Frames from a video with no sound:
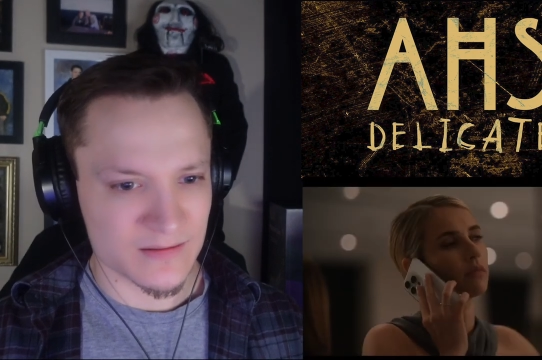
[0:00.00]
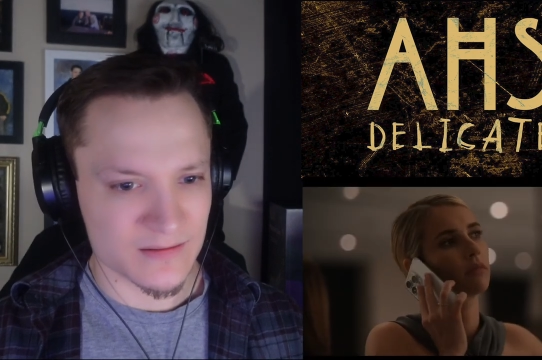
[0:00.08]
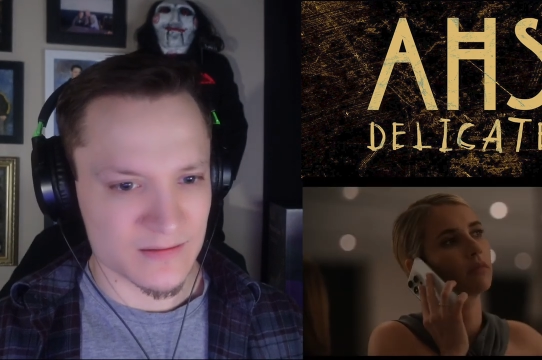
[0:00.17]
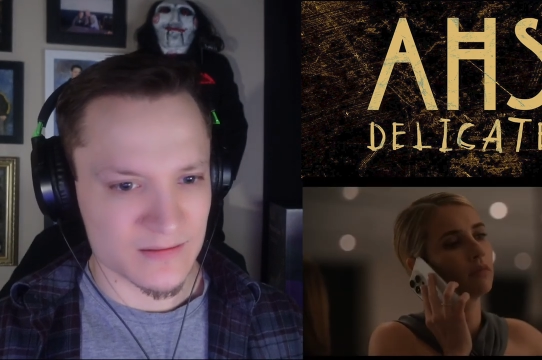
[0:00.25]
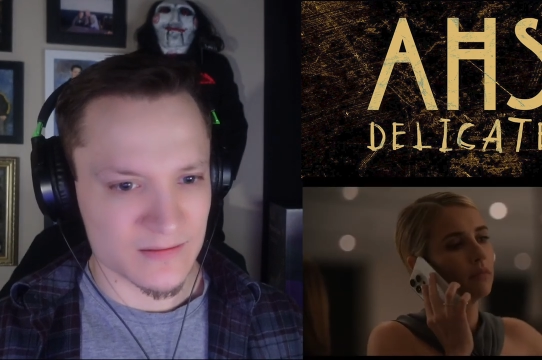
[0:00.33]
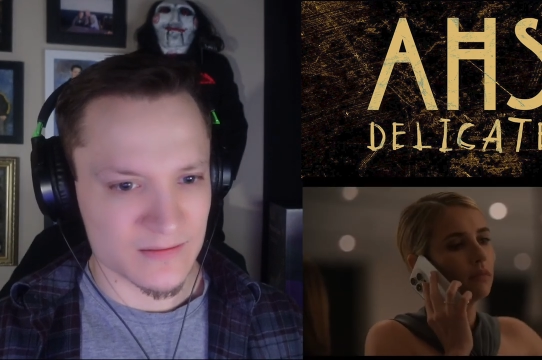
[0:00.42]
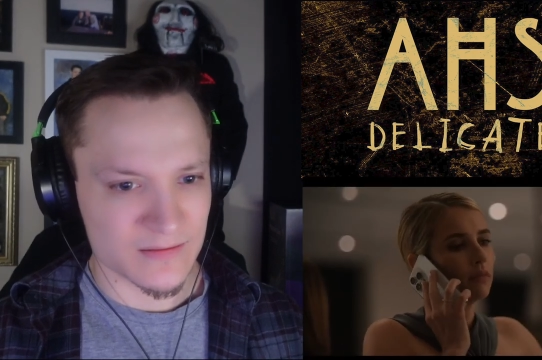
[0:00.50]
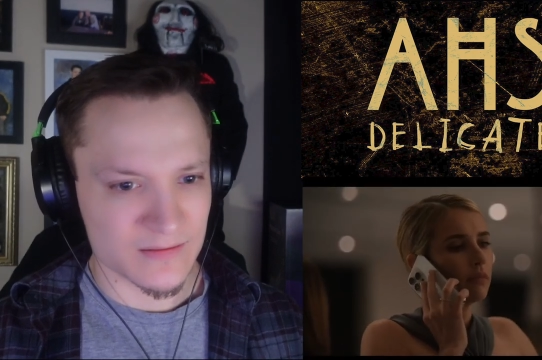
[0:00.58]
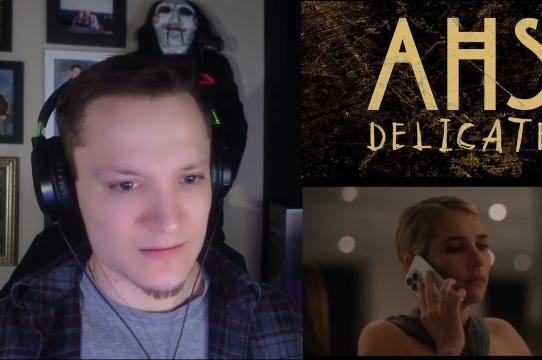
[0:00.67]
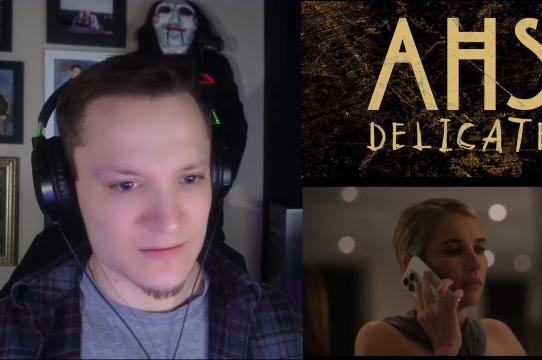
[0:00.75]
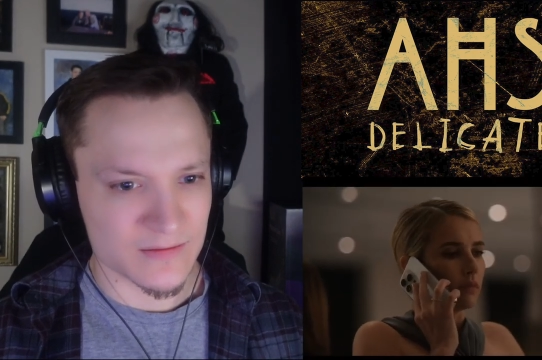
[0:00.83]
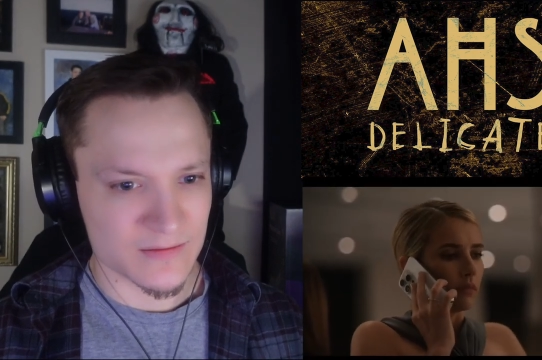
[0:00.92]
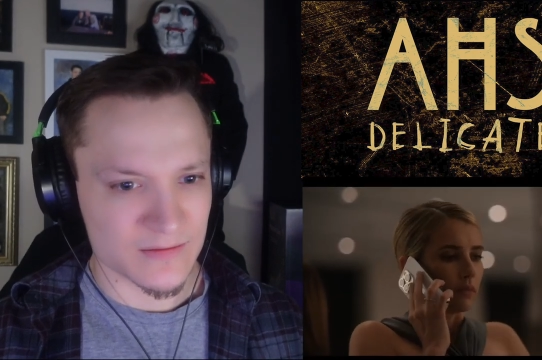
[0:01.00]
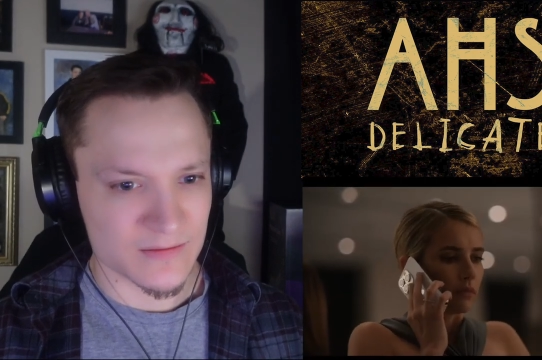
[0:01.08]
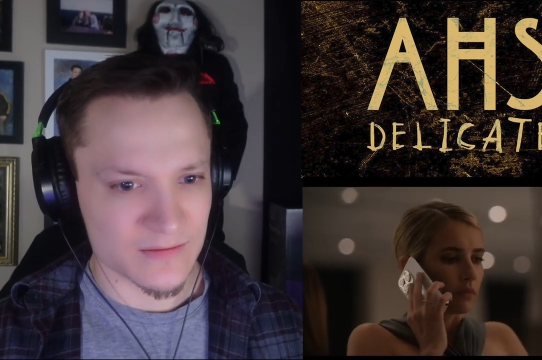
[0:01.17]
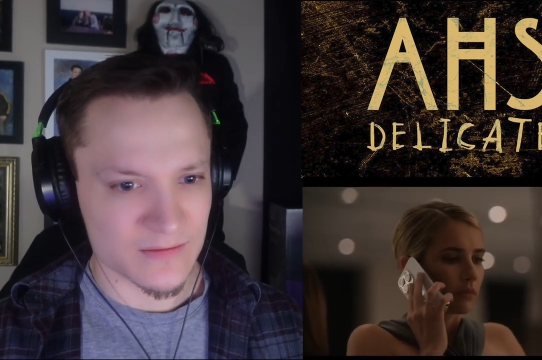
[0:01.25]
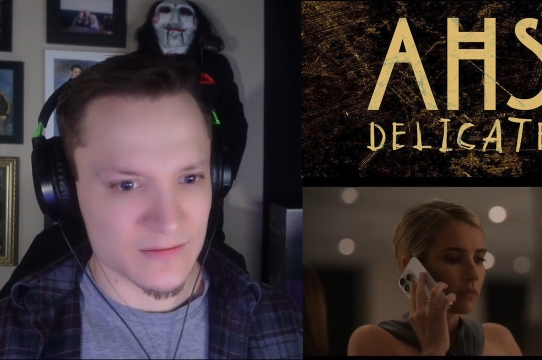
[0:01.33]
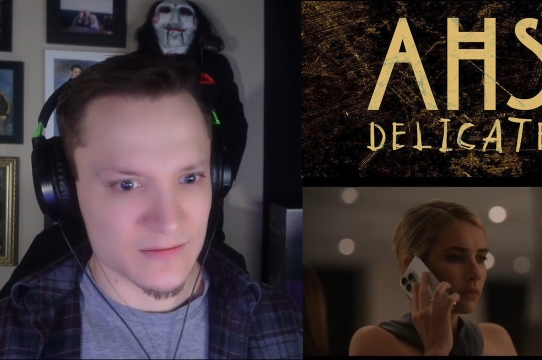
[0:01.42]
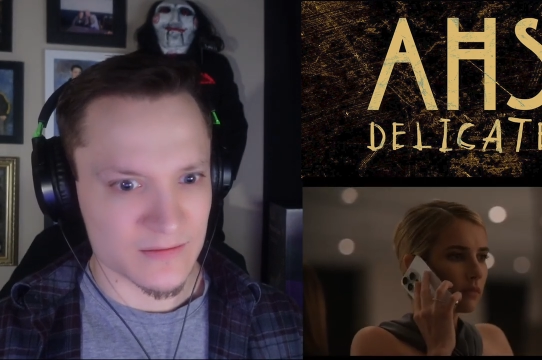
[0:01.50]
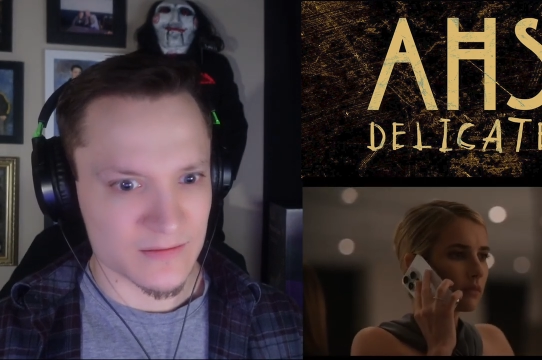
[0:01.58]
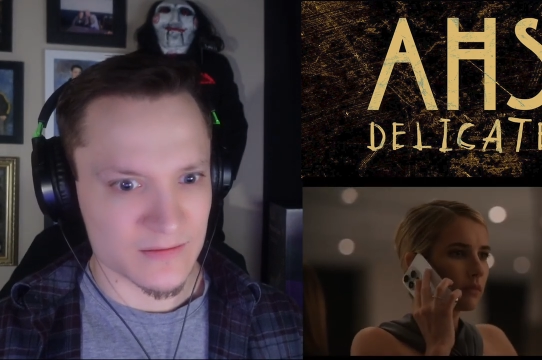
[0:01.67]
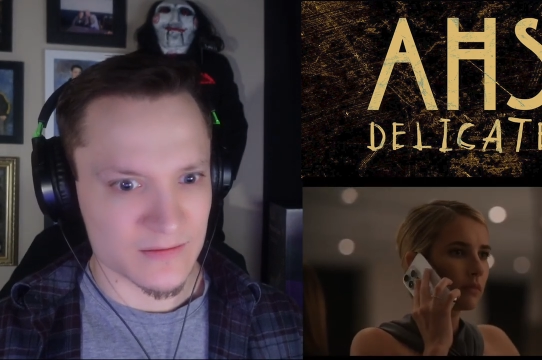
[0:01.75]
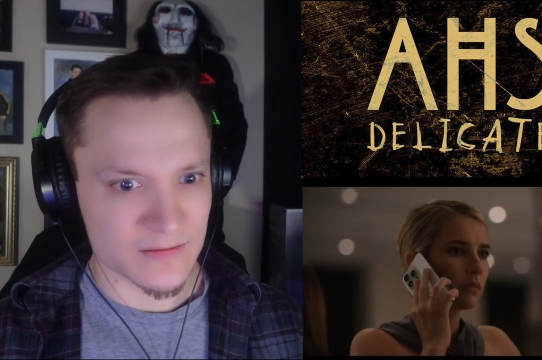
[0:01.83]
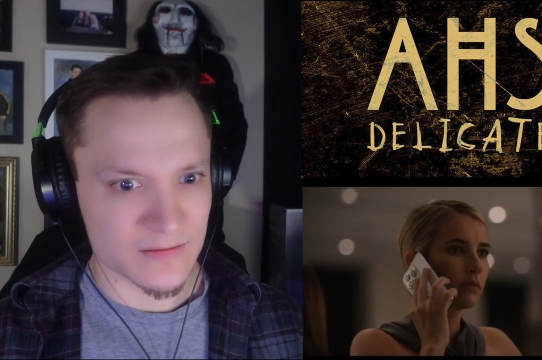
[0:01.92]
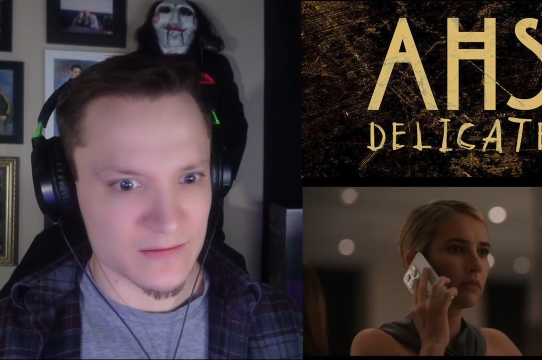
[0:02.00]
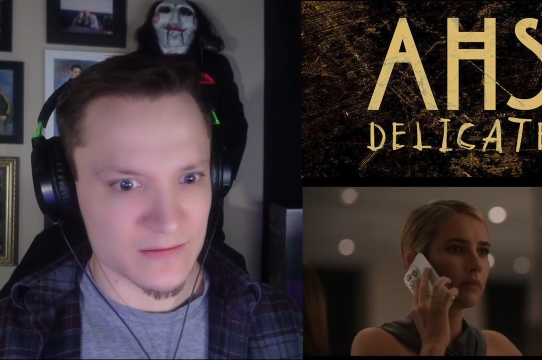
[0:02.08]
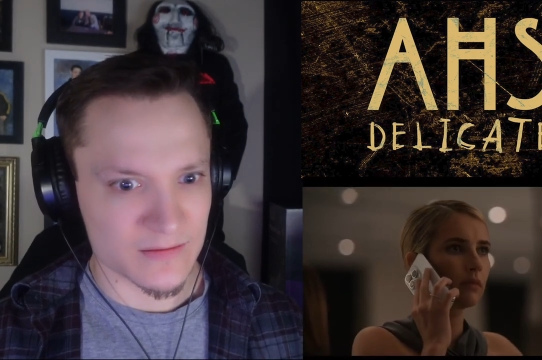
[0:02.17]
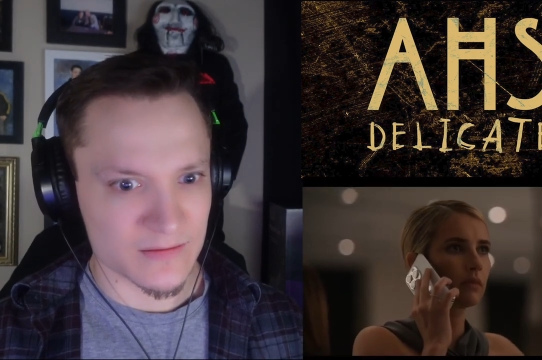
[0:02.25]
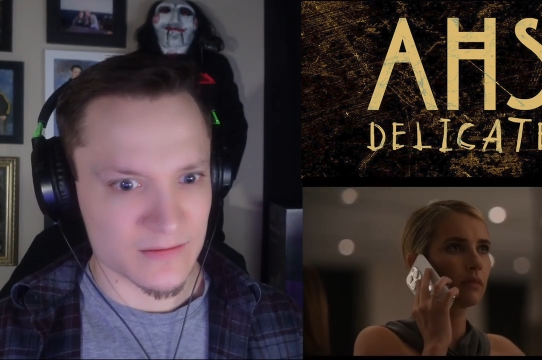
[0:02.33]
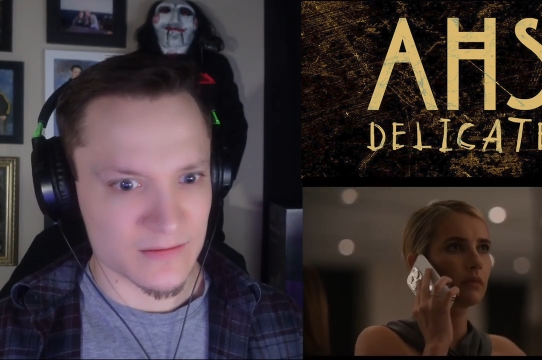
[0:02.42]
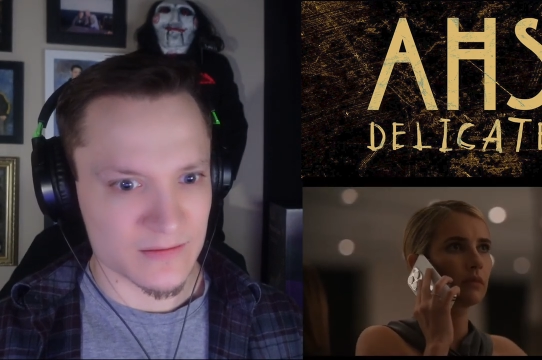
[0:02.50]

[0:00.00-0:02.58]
Nothing is said.